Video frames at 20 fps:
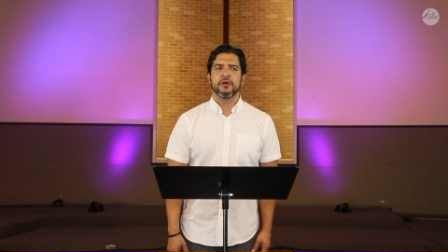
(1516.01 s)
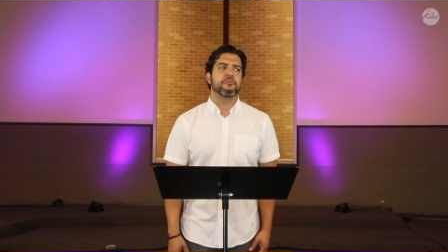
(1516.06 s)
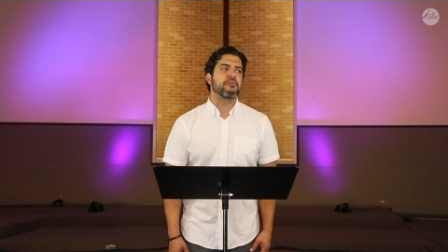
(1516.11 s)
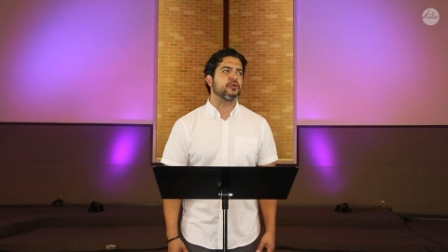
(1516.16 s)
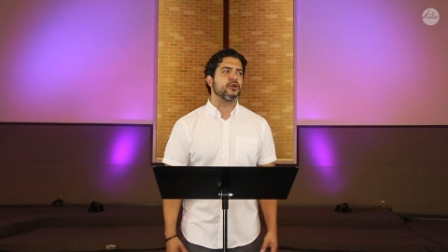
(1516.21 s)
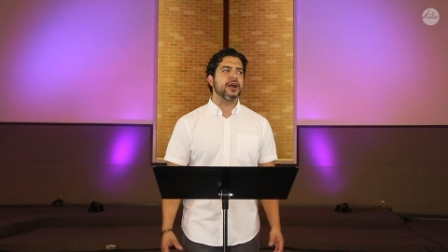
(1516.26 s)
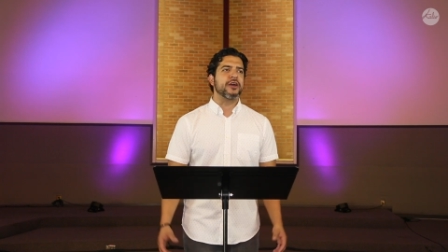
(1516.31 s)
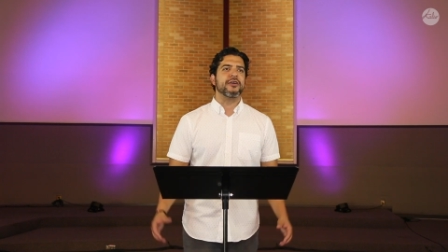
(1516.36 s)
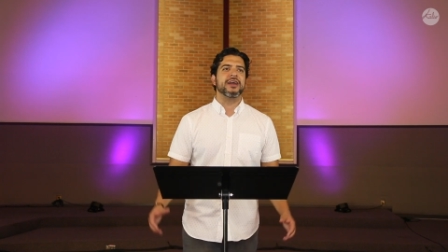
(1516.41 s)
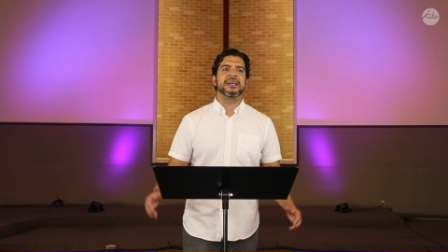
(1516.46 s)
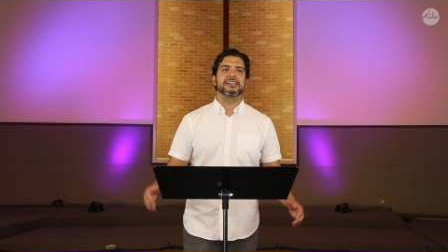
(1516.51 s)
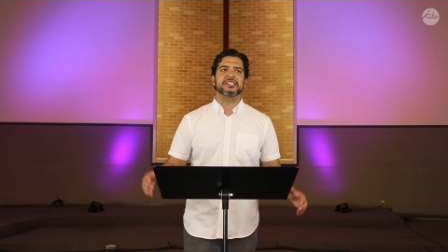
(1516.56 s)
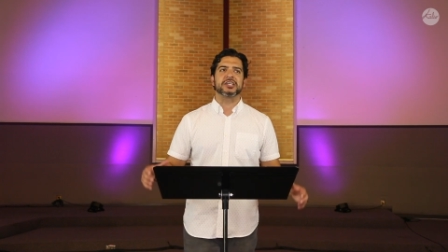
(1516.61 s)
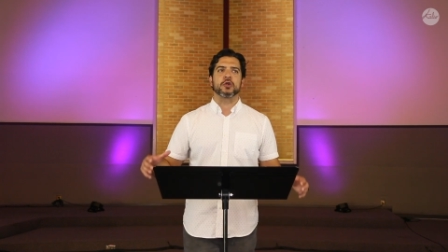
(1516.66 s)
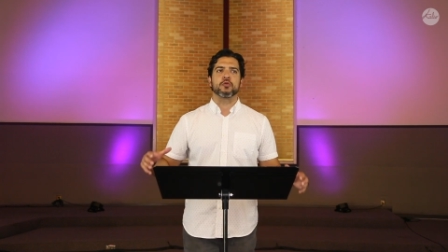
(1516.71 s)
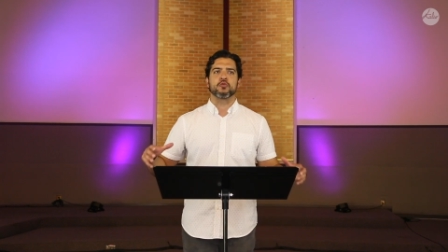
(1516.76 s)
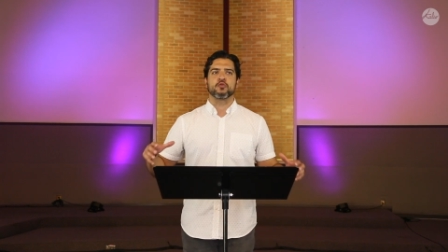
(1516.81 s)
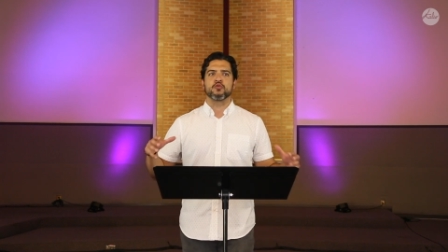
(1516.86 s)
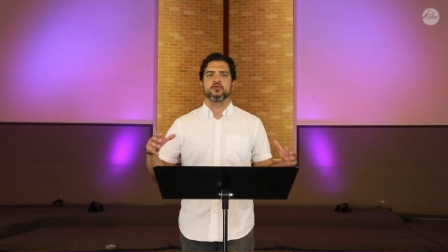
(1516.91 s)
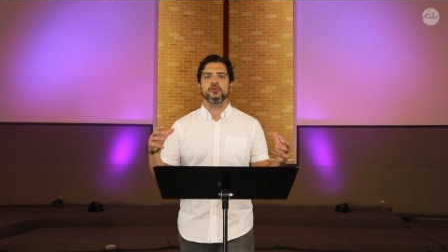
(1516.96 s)
Prayer is
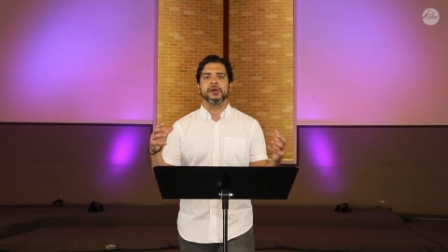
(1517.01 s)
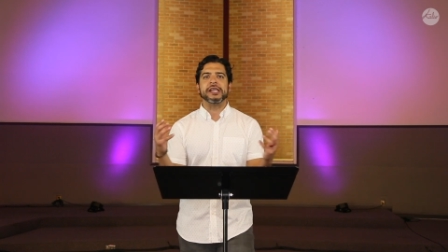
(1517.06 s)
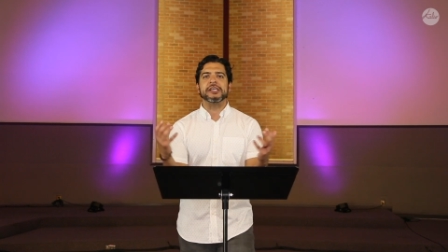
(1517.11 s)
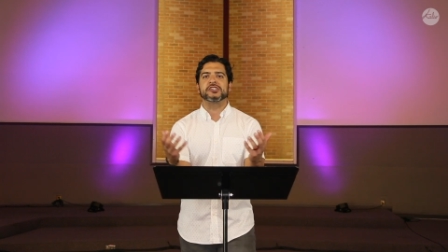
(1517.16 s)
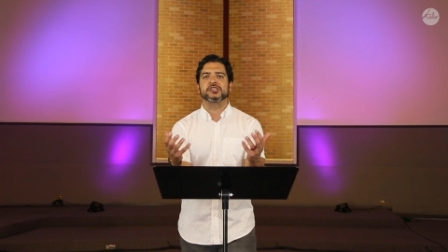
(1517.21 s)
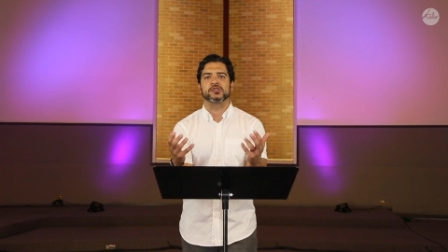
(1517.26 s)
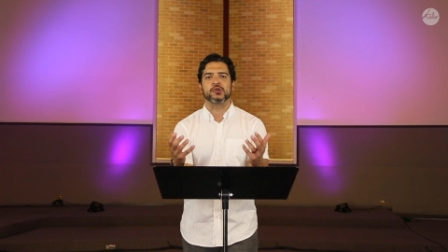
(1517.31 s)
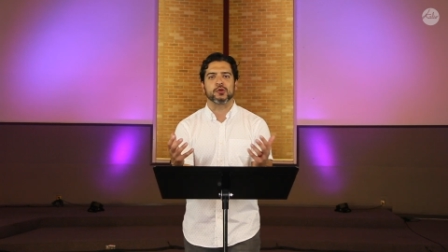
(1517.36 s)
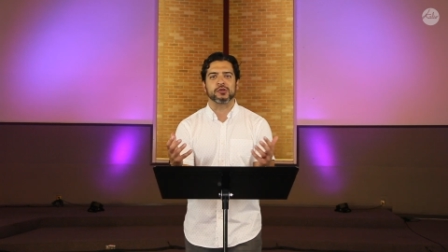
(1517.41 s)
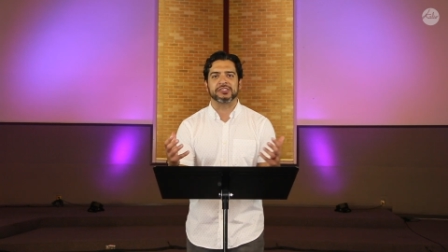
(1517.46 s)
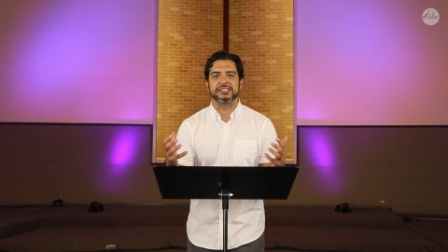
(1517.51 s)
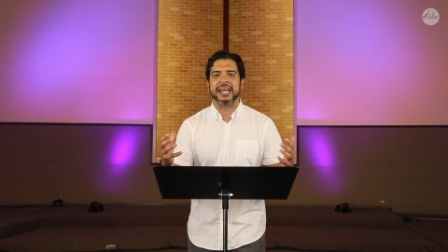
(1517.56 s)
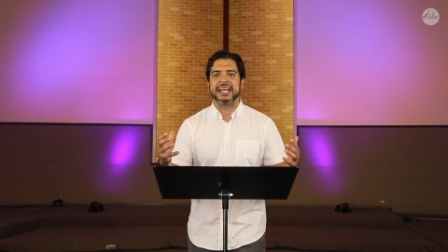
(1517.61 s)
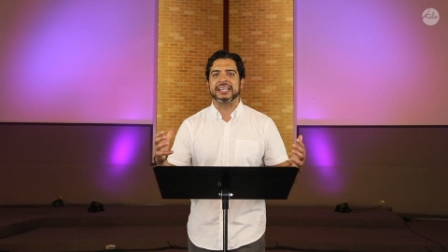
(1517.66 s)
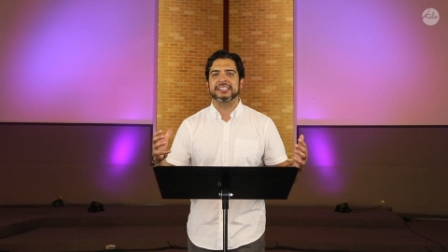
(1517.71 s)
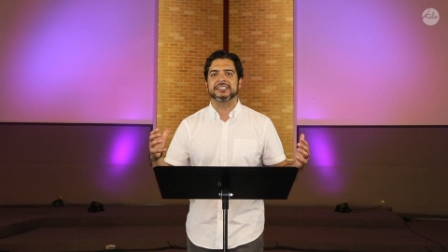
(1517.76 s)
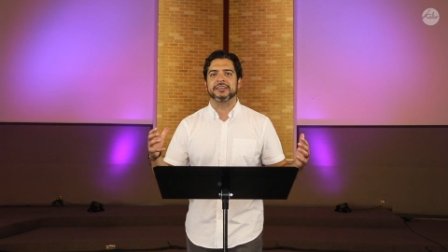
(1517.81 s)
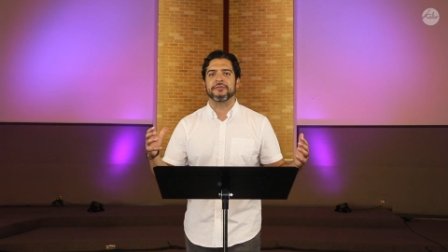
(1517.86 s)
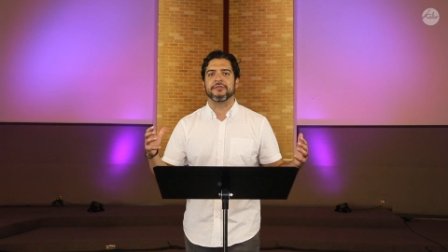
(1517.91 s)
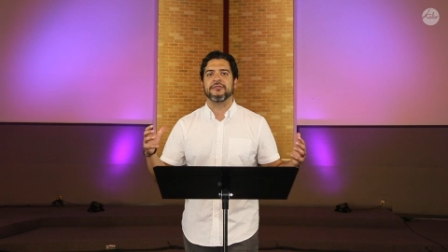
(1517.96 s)
a resource, it
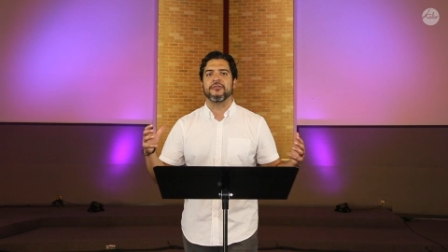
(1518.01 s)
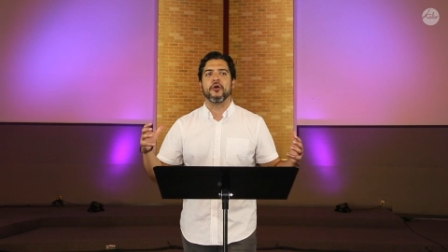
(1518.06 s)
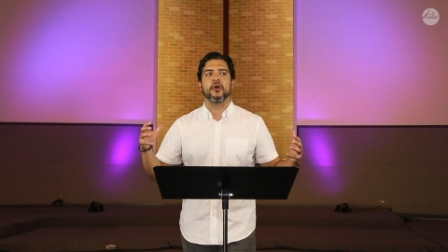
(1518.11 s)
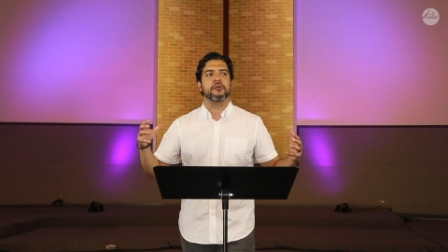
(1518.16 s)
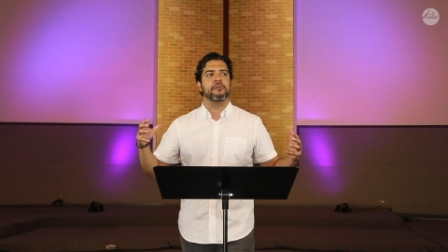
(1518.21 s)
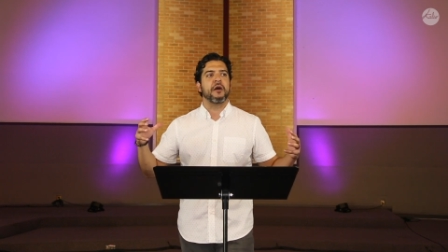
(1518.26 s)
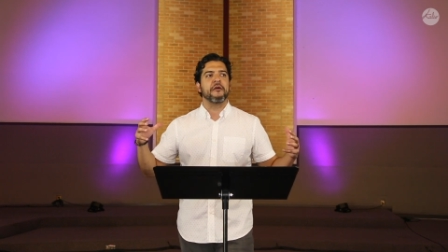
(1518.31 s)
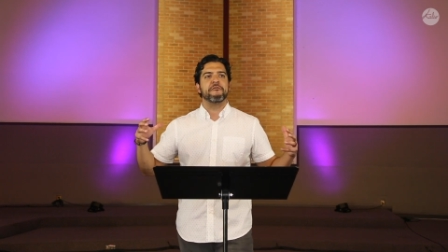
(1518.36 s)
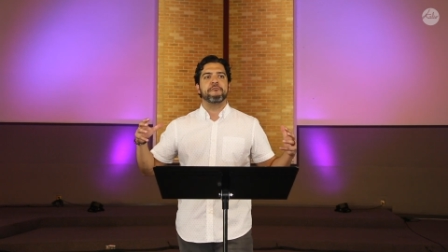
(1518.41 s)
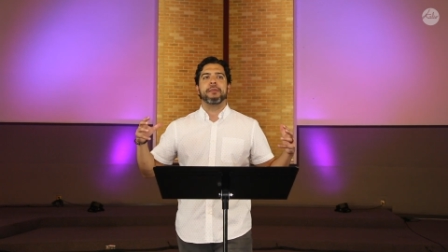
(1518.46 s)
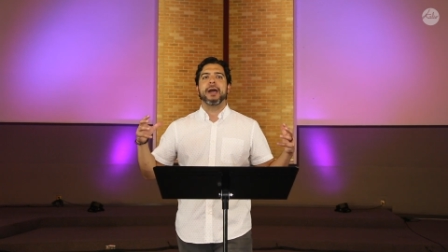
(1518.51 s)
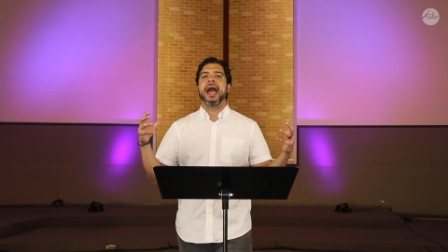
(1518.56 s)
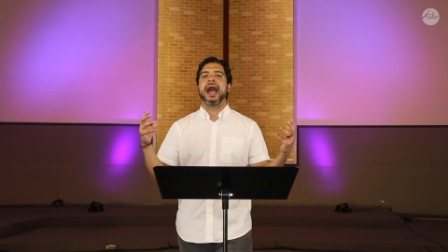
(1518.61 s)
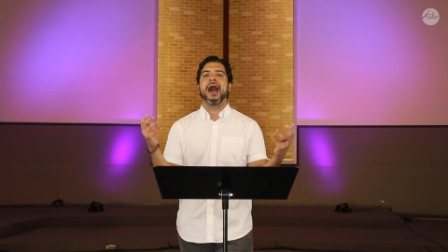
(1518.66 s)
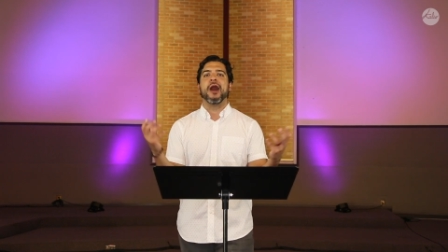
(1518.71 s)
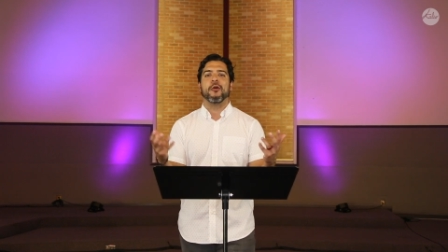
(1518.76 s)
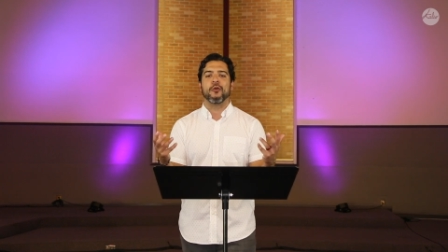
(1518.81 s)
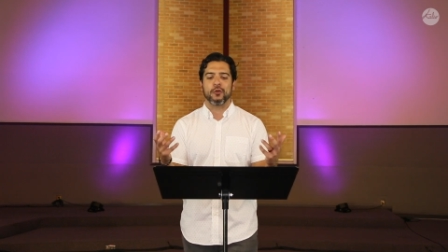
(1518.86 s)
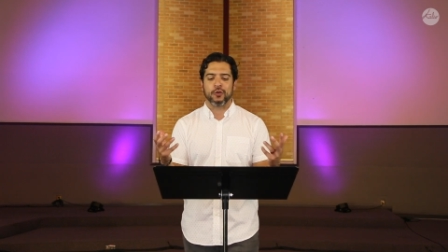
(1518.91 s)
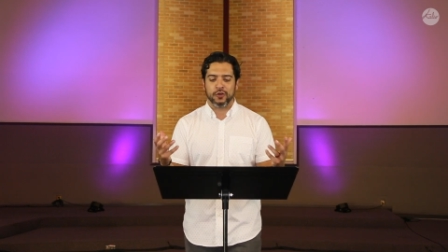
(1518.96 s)
is a form of
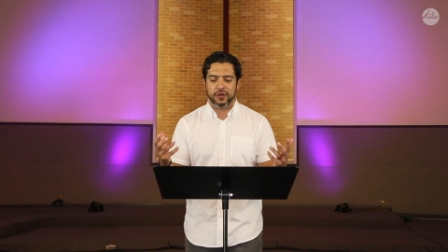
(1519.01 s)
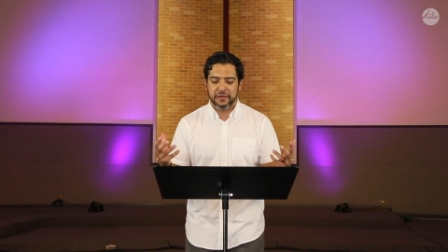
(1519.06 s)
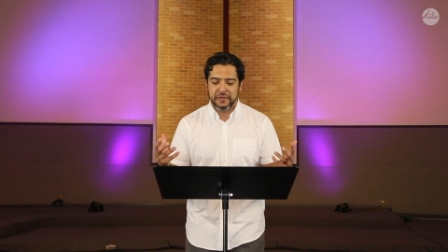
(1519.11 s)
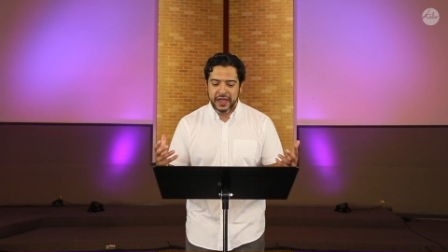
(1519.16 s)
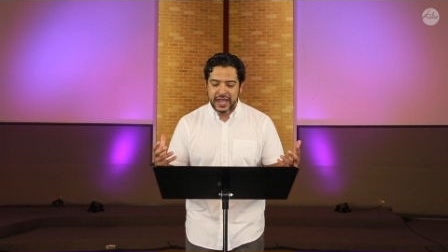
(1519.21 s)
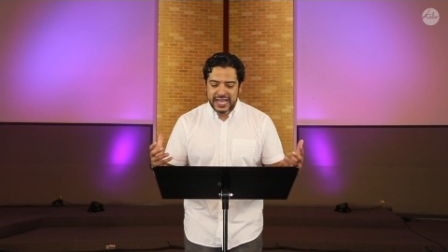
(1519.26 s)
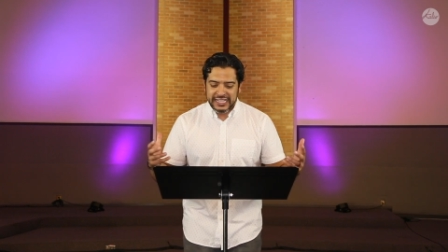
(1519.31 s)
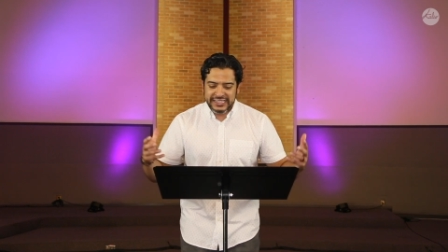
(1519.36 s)
power